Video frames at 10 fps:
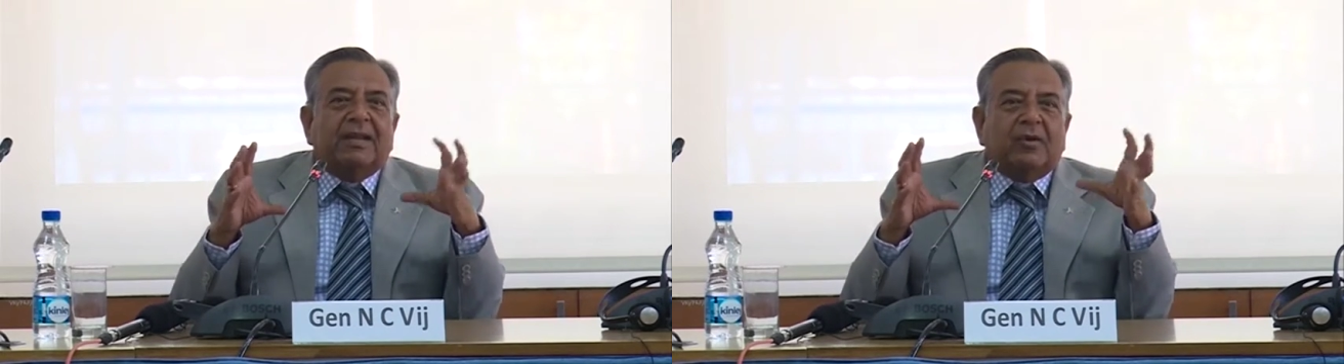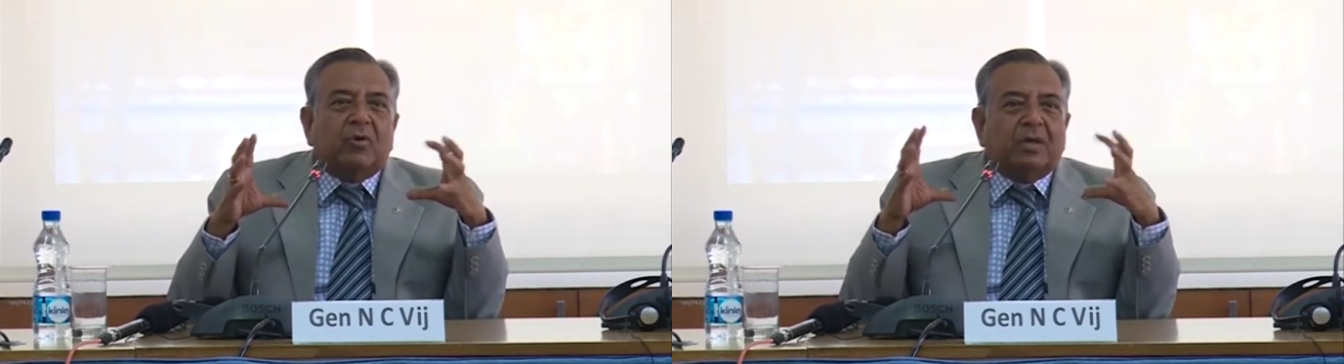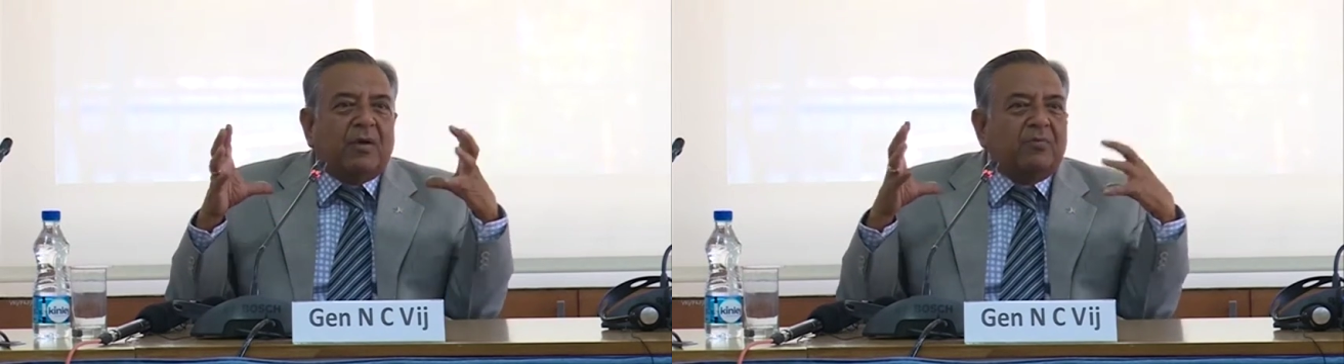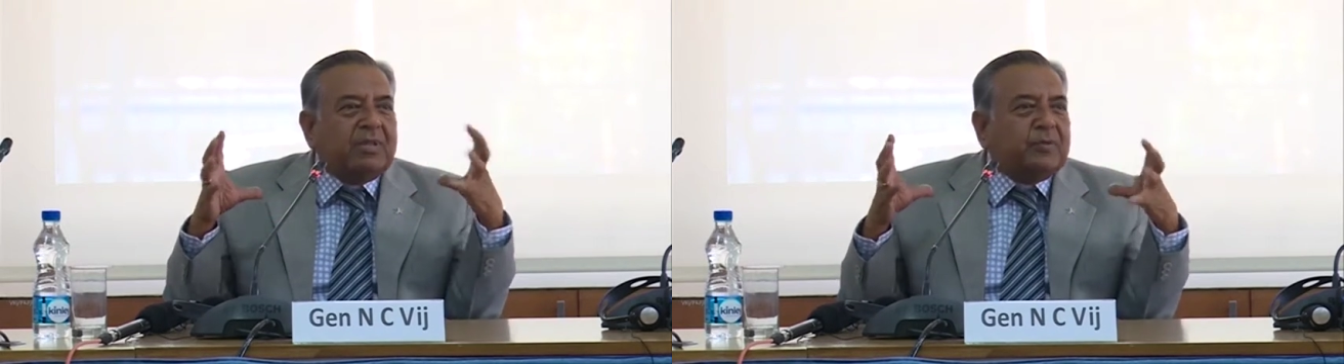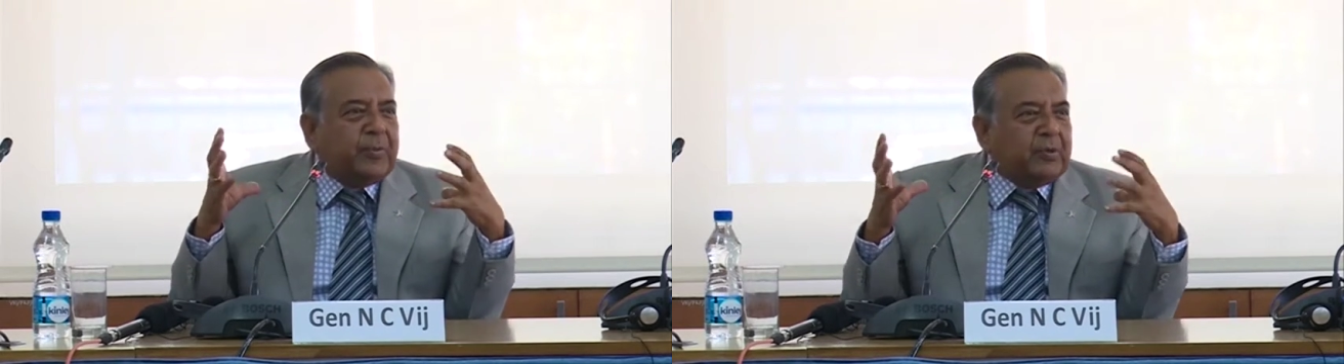They don't come
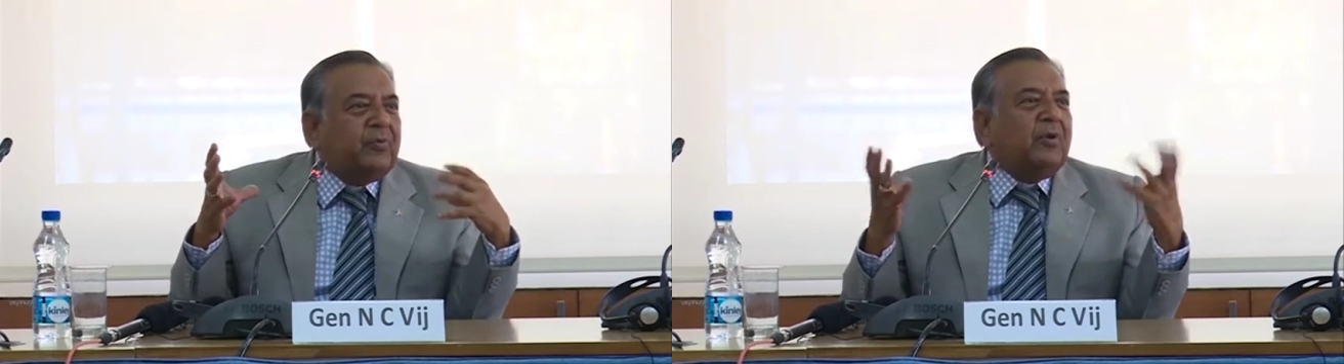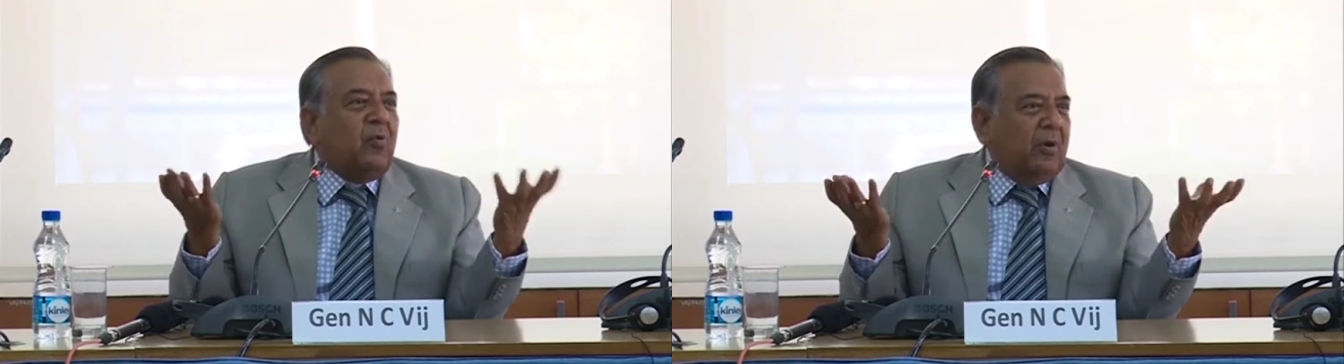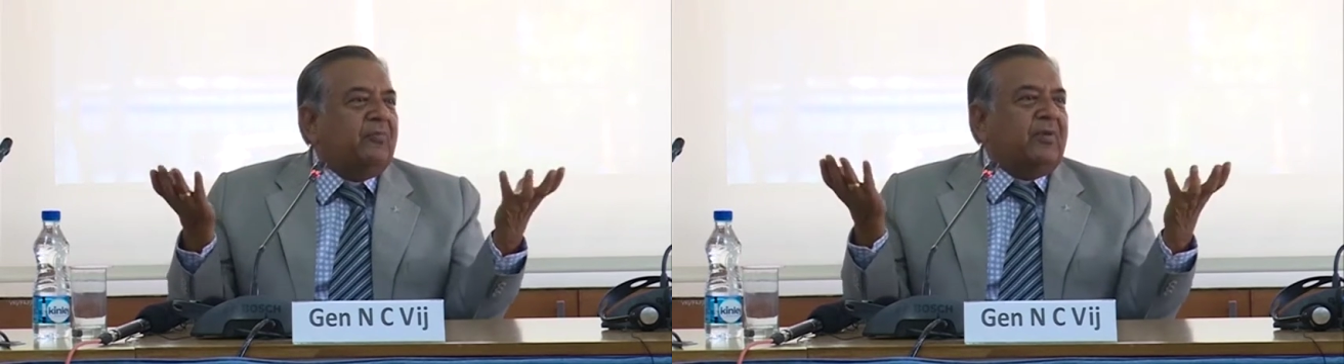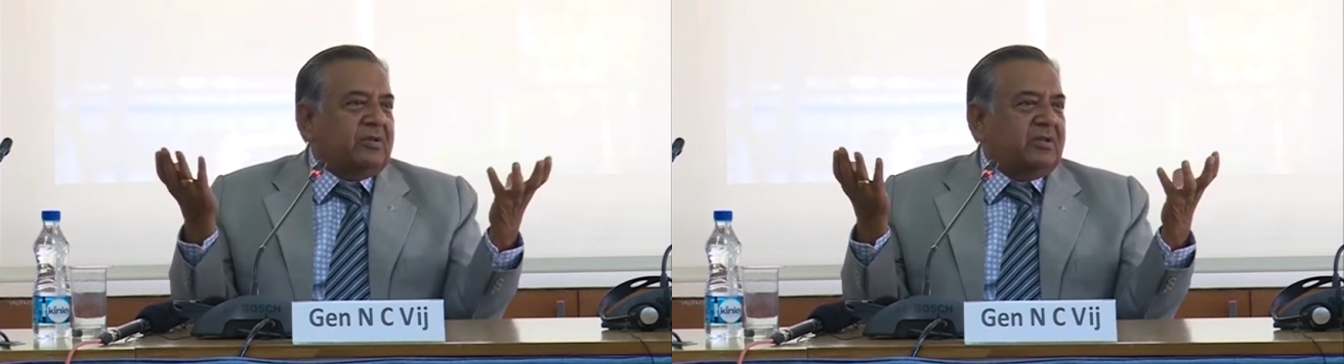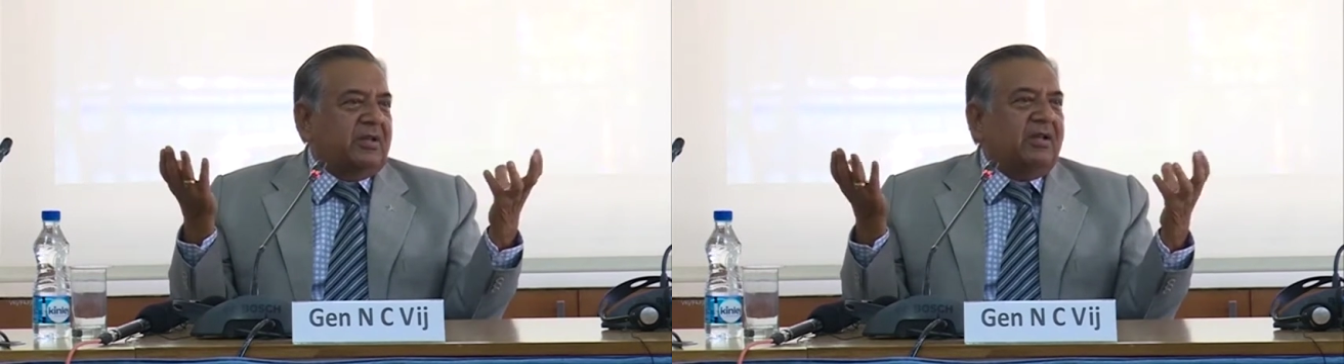with a specific
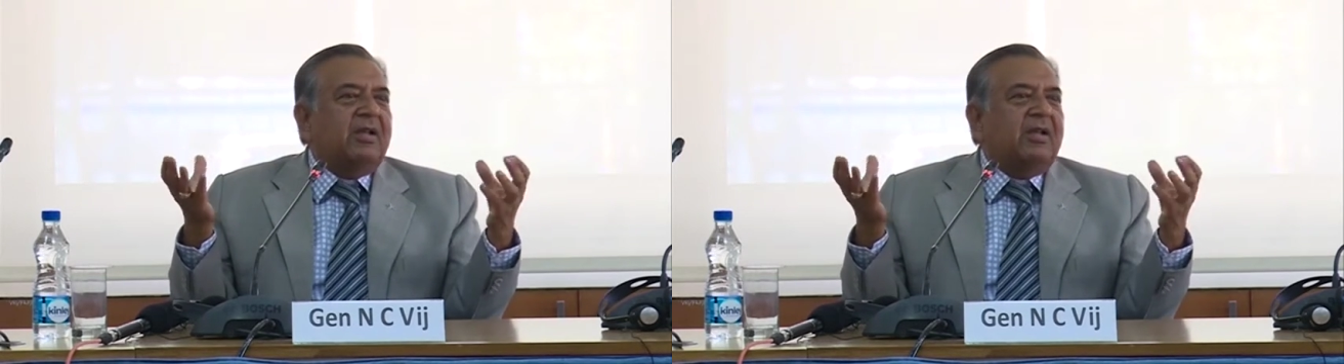qualification.